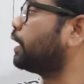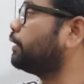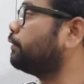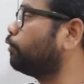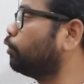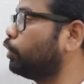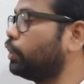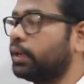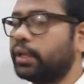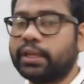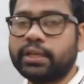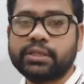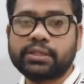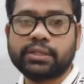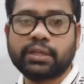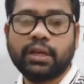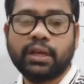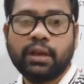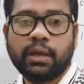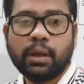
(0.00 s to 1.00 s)
high
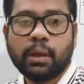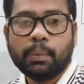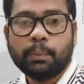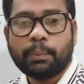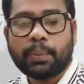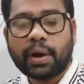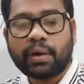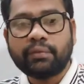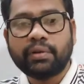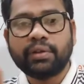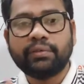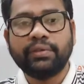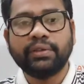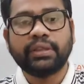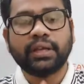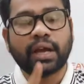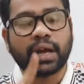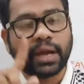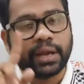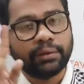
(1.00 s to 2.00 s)
voltage? Power
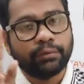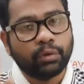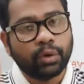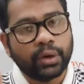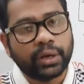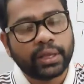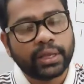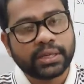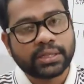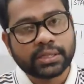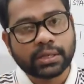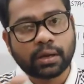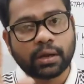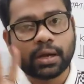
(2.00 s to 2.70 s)
with high voltage